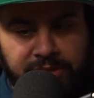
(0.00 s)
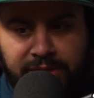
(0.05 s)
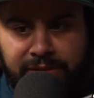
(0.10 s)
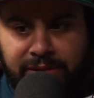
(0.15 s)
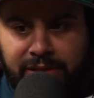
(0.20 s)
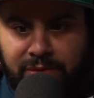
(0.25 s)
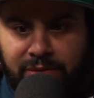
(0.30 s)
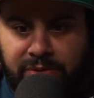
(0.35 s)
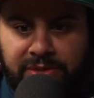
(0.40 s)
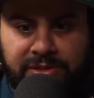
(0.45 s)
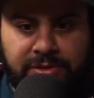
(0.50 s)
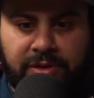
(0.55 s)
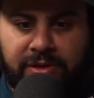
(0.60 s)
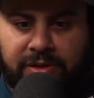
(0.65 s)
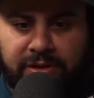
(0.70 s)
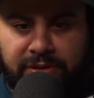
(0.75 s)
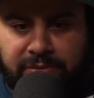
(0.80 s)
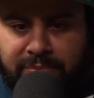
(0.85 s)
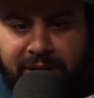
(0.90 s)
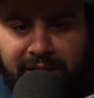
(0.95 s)
and then we
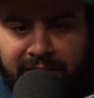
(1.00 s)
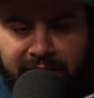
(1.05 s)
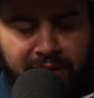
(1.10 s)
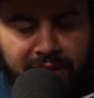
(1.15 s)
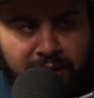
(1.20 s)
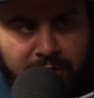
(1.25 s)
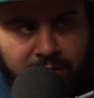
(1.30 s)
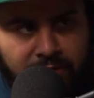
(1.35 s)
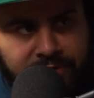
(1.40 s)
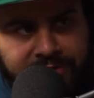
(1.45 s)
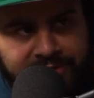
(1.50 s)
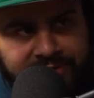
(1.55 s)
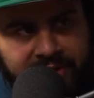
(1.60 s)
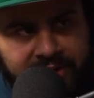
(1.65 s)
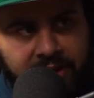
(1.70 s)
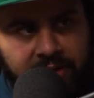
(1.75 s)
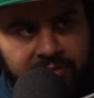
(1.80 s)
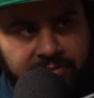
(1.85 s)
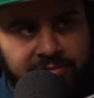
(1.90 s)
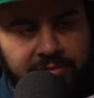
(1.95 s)
started making our own
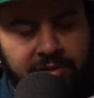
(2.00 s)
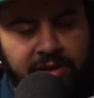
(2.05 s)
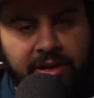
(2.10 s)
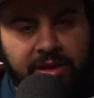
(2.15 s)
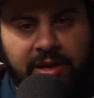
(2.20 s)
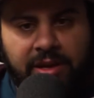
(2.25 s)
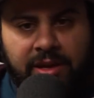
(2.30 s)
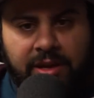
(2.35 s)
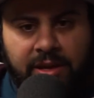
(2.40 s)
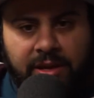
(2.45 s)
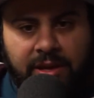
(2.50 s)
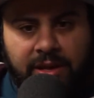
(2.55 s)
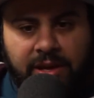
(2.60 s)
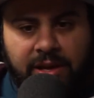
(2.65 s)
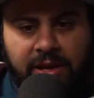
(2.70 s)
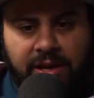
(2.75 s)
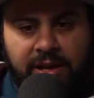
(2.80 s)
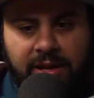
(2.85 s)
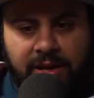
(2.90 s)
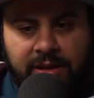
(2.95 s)
stuff.
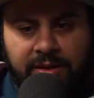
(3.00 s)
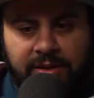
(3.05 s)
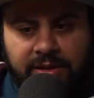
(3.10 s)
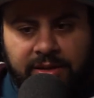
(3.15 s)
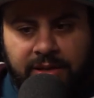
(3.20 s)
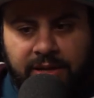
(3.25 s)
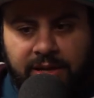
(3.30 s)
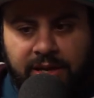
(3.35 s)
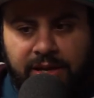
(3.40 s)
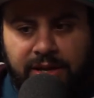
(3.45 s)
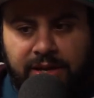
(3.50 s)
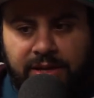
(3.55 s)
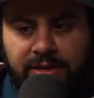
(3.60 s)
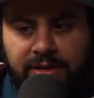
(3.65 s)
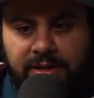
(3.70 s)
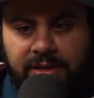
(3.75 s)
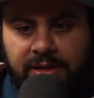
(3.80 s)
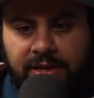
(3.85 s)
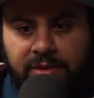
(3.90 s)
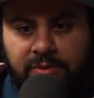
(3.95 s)

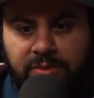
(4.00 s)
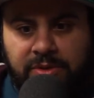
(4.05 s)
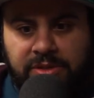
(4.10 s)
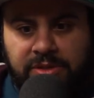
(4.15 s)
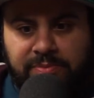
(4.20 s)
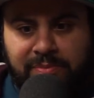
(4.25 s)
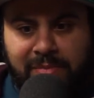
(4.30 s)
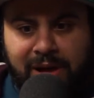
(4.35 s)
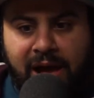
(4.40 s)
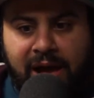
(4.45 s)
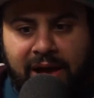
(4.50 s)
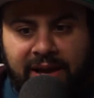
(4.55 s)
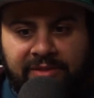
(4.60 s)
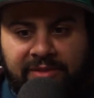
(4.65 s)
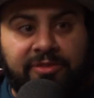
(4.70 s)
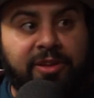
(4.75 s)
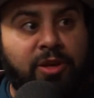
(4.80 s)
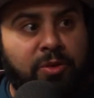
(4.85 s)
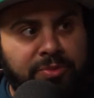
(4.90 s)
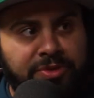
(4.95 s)
And it was my
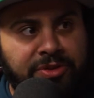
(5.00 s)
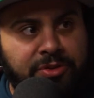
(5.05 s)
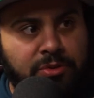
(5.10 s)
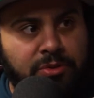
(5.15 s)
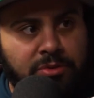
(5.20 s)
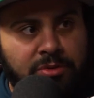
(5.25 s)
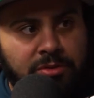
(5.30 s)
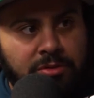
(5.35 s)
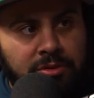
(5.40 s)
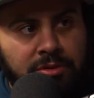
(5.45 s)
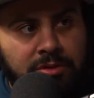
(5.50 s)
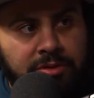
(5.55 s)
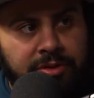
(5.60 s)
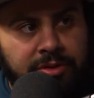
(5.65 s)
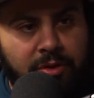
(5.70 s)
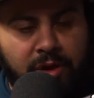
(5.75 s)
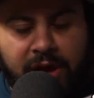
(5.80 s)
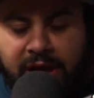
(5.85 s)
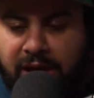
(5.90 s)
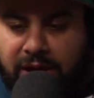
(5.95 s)
film school.
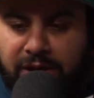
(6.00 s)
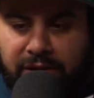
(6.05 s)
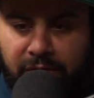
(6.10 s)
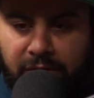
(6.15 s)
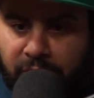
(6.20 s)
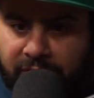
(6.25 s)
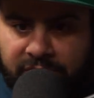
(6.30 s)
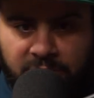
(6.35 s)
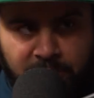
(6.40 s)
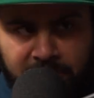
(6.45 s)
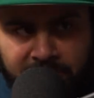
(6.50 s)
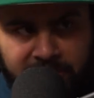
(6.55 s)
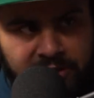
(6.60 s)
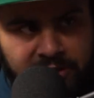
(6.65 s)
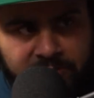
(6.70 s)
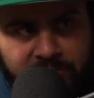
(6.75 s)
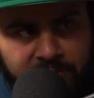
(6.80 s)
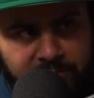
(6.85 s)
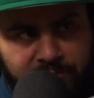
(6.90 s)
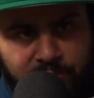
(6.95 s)
So I had no
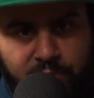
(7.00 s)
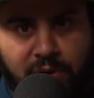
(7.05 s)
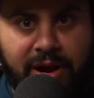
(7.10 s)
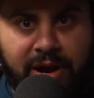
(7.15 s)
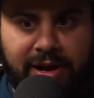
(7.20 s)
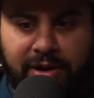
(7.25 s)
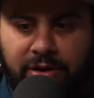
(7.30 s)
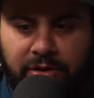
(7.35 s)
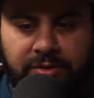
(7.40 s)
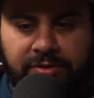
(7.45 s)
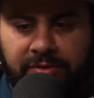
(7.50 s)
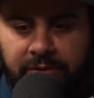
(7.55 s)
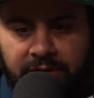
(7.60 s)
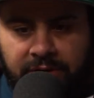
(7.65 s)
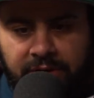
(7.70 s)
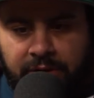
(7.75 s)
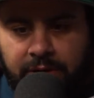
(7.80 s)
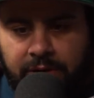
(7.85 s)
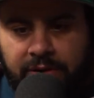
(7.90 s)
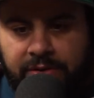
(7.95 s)
experience prior
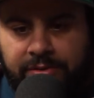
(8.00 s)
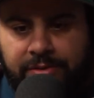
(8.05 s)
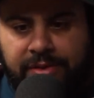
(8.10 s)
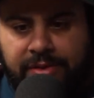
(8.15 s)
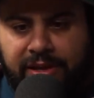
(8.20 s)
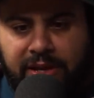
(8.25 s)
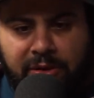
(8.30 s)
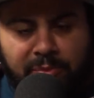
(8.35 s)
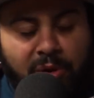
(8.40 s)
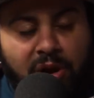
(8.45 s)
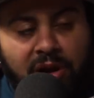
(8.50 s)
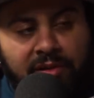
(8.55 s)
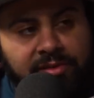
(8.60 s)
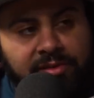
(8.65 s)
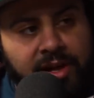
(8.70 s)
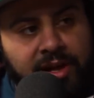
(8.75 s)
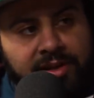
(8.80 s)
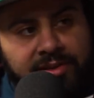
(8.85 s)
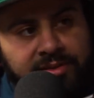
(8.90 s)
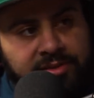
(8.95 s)
to the improv
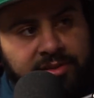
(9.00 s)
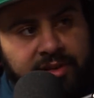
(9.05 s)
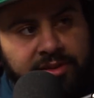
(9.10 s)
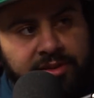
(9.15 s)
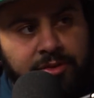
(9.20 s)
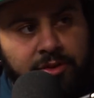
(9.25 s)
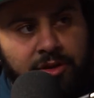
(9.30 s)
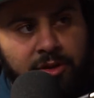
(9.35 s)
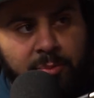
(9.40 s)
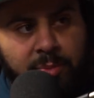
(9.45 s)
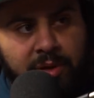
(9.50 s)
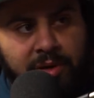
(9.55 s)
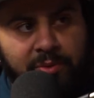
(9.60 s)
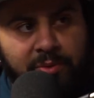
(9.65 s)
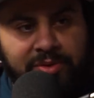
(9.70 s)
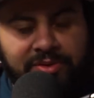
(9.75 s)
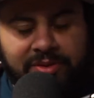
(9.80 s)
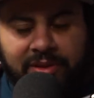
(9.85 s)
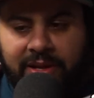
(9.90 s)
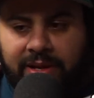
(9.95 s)
classes I took, but it
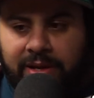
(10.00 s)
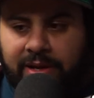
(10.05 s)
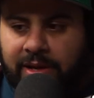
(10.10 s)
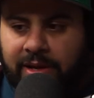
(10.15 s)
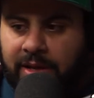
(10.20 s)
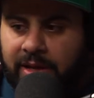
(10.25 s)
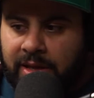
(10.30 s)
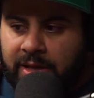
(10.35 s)
was like,